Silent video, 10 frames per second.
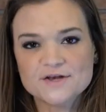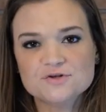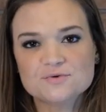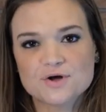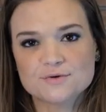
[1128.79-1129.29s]

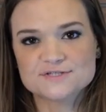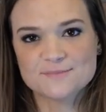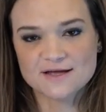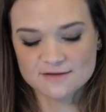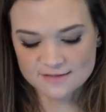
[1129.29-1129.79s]
you go to
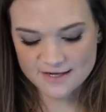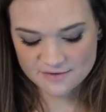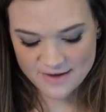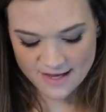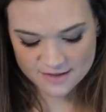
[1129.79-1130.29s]
make a lick
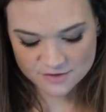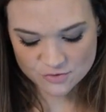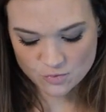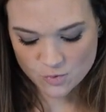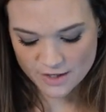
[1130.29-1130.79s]
mat,
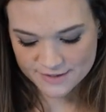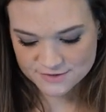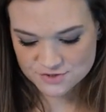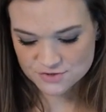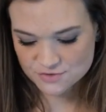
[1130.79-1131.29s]
you want
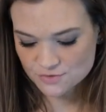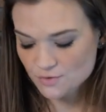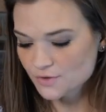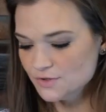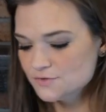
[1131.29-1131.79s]

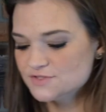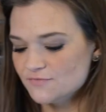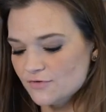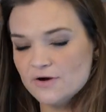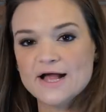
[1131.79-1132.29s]
to use a
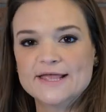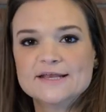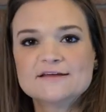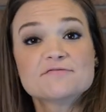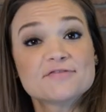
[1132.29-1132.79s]

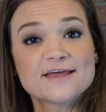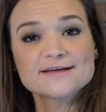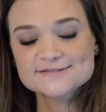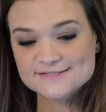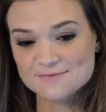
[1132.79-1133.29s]
variety of
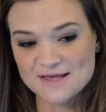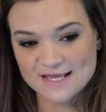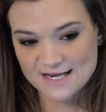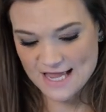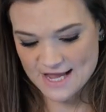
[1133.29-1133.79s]
things to
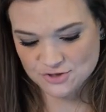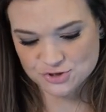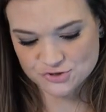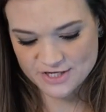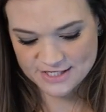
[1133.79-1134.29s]
make it
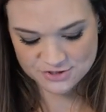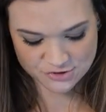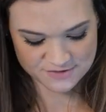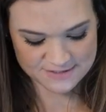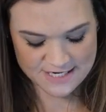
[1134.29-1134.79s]
extra
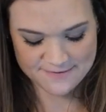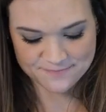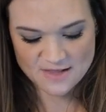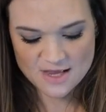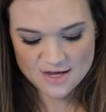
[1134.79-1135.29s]
interesting.
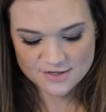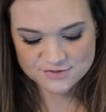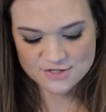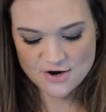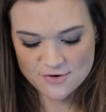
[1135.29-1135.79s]

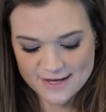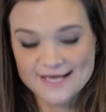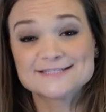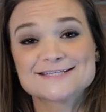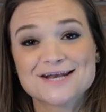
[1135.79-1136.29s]
So
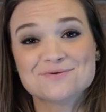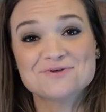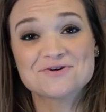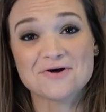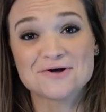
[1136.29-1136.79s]
it's gonna
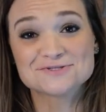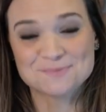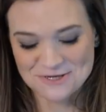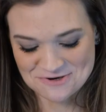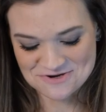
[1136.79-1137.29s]
be gross,
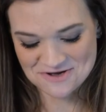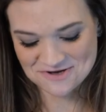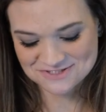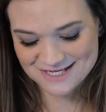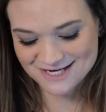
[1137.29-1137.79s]
but your
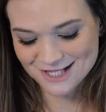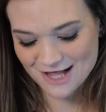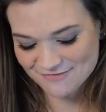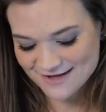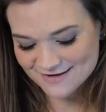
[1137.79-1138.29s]
dog's gonna
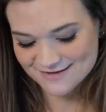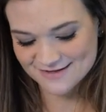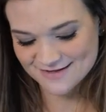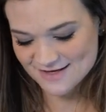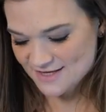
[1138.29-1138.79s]
love it.
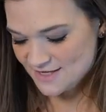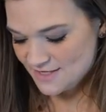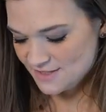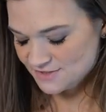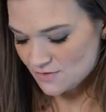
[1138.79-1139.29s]

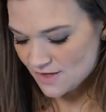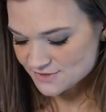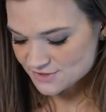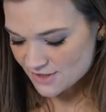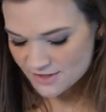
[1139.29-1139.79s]
So I'll
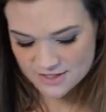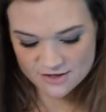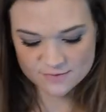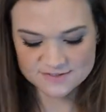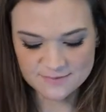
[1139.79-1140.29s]
start
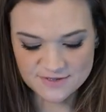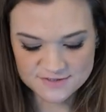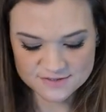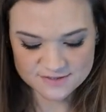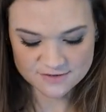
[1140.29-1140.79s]
here with some of
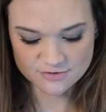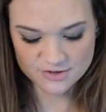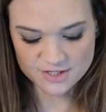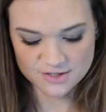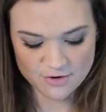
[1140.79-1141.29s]
this
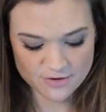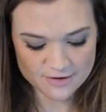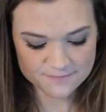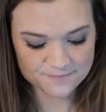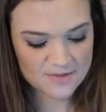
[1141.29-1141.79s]
Greek
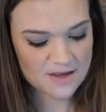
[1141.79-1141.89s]
yogurt.